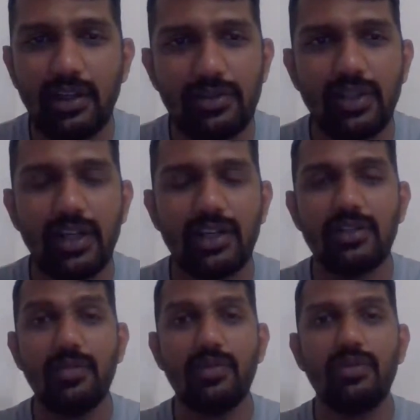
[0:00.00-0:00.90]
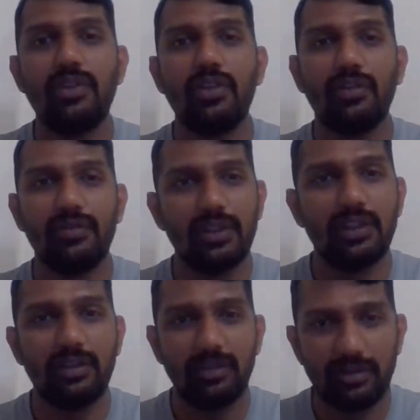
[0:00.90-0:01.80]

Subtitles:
So that is the beauty of the